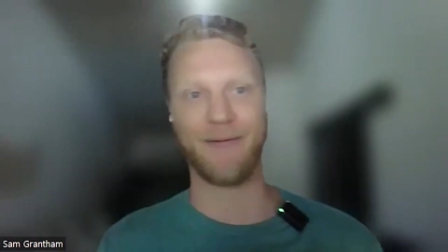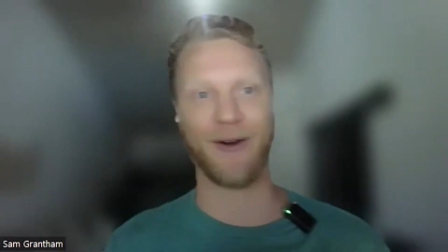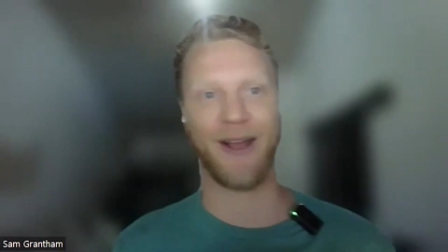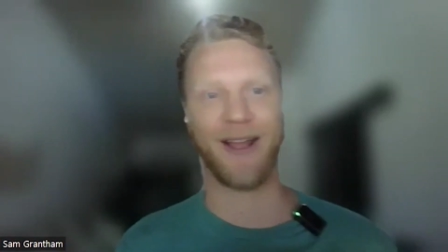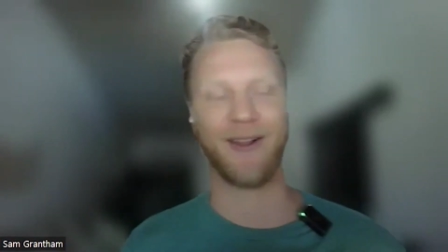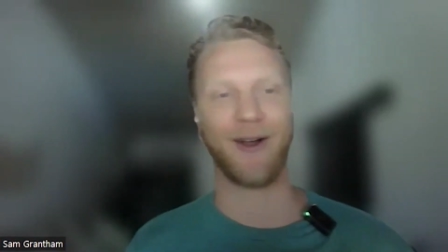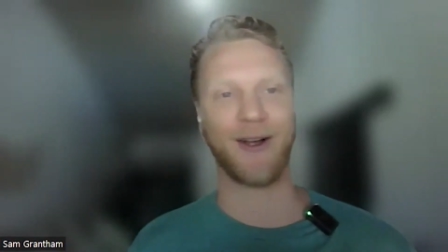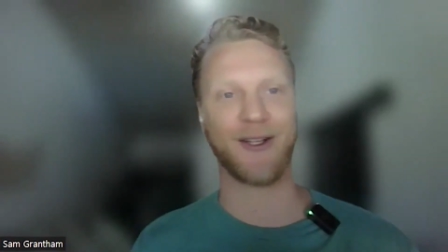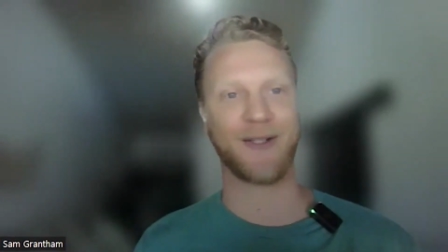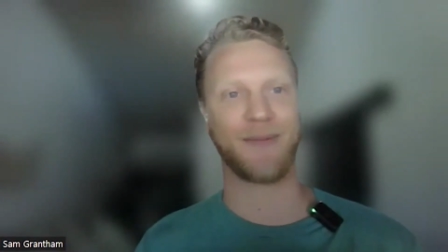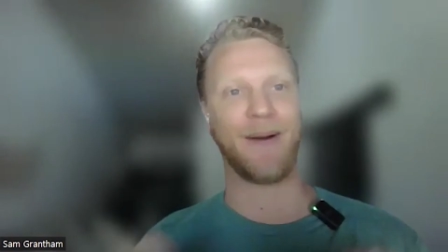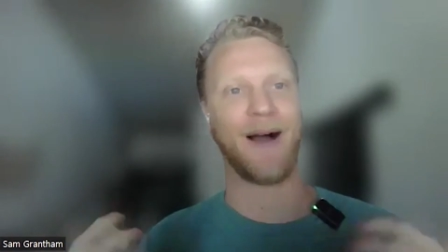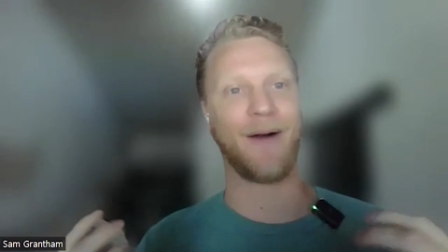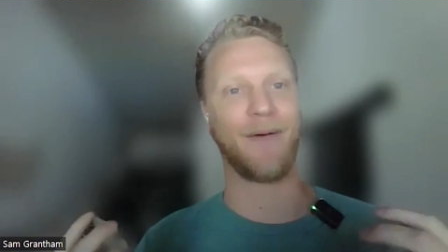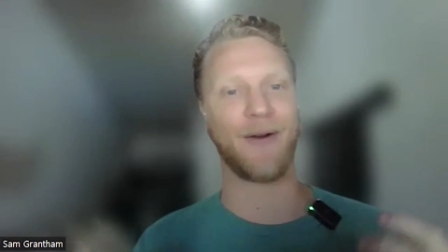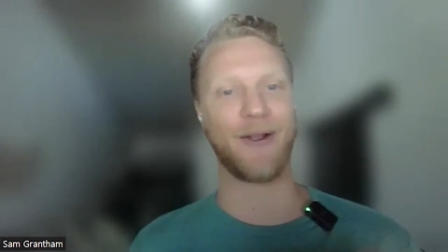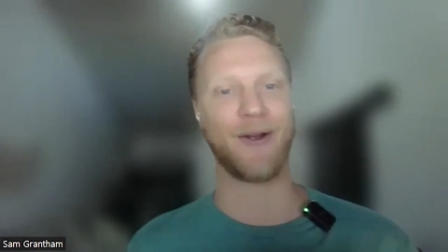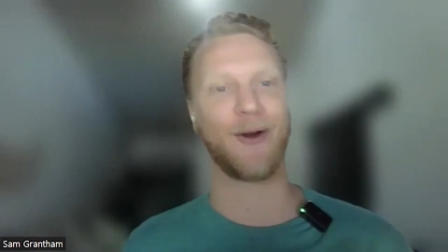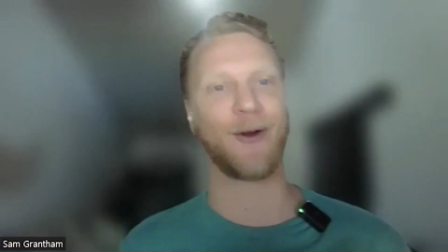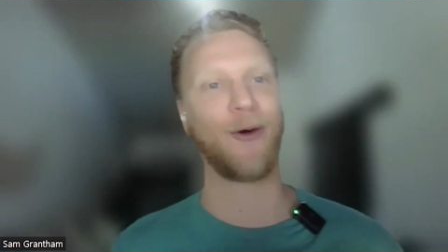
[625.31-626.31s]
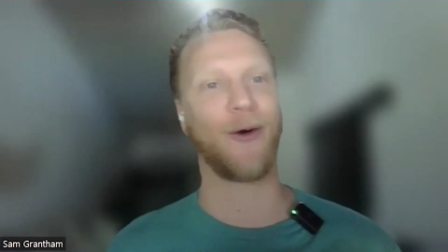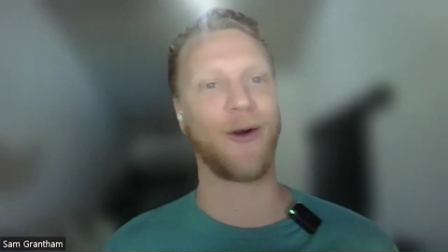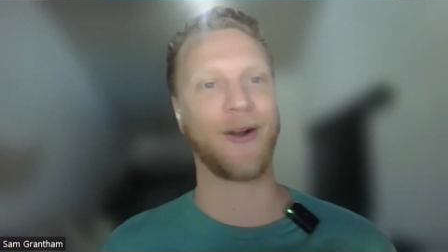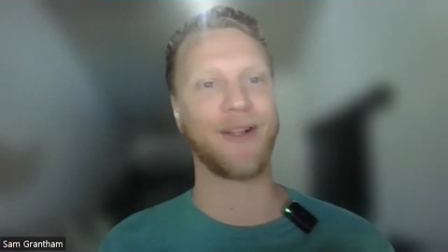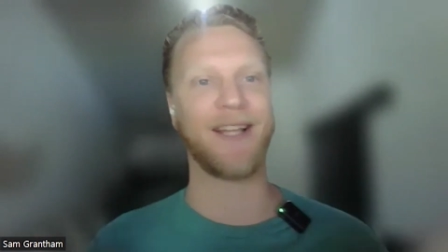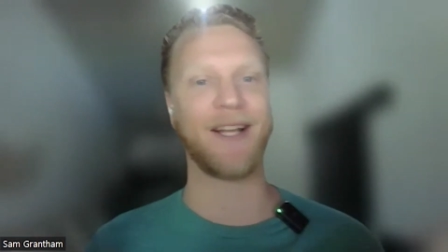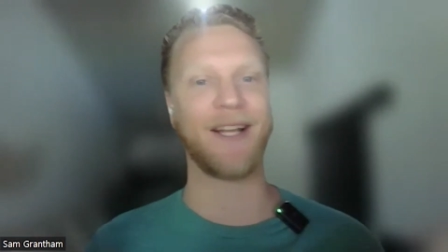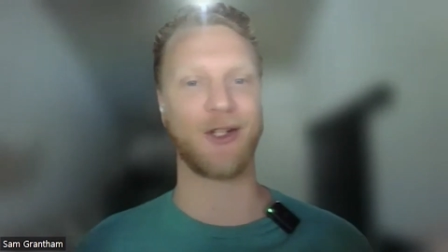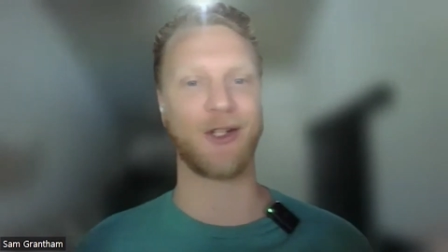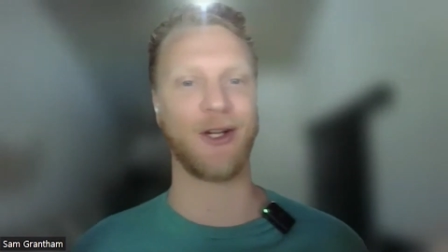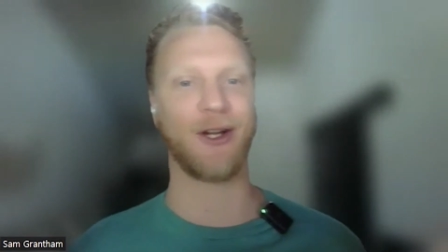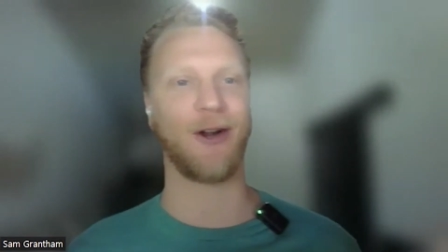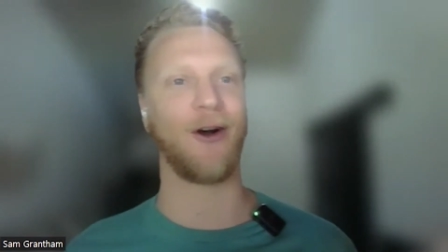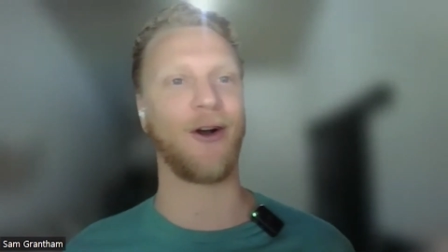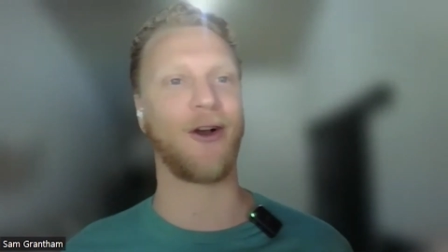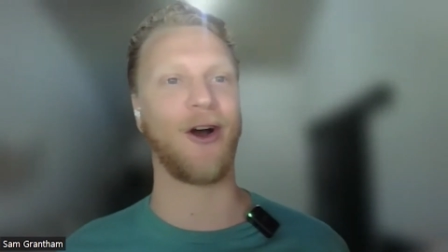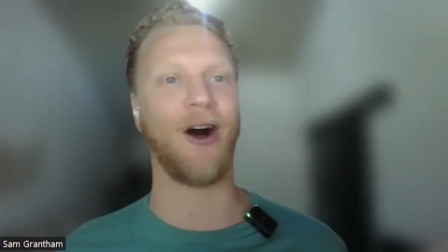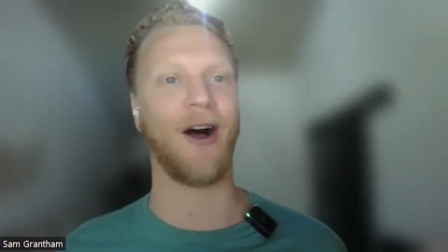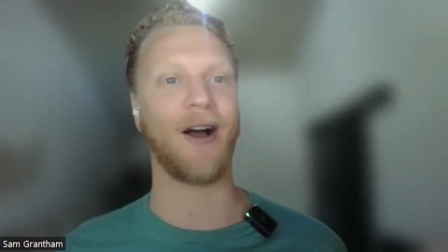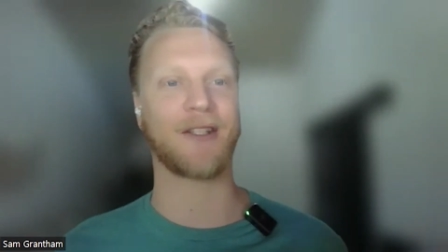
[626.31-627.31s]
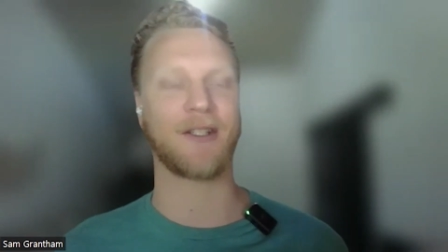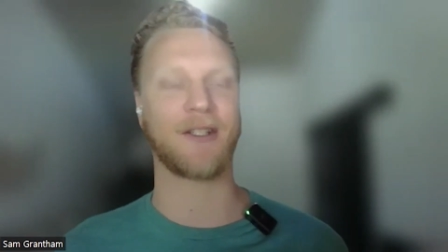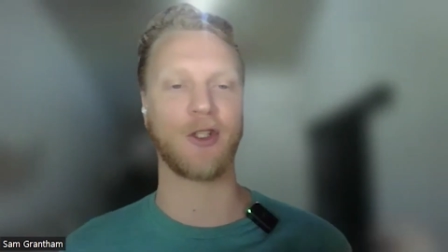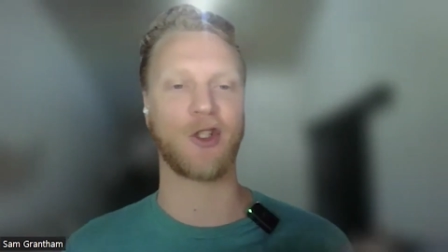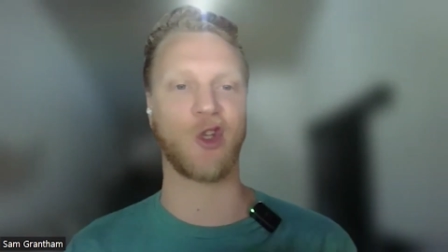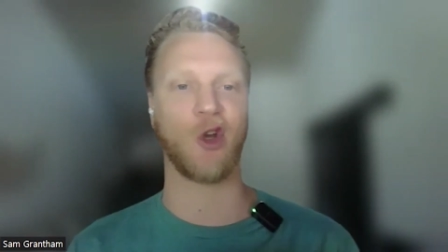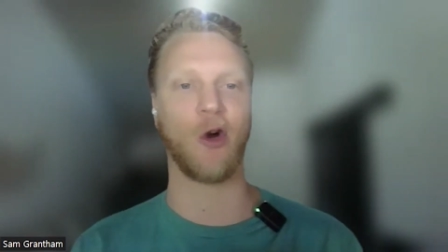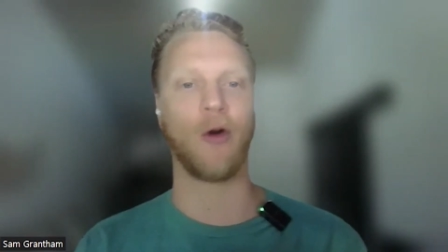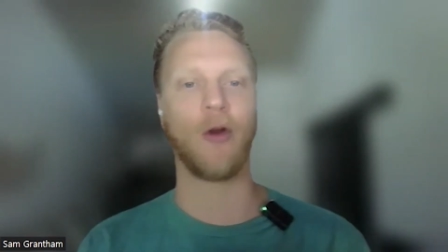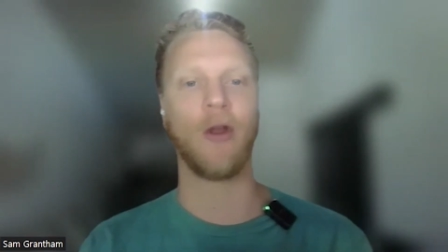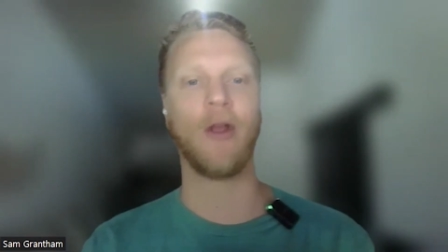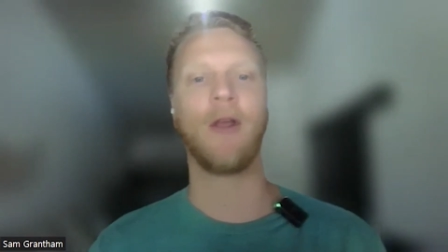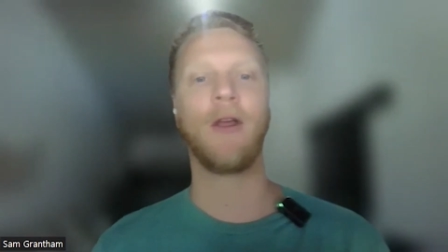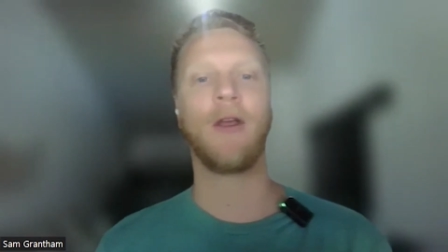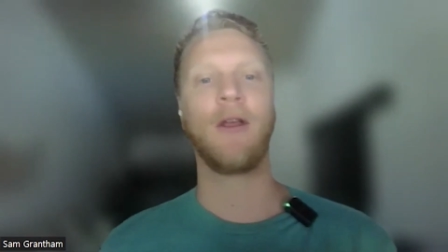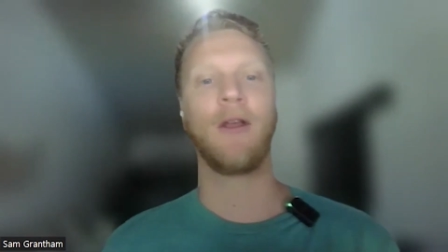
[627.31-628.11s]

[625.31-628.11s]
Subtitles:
48 Laws of Power, court attention at all costs. And so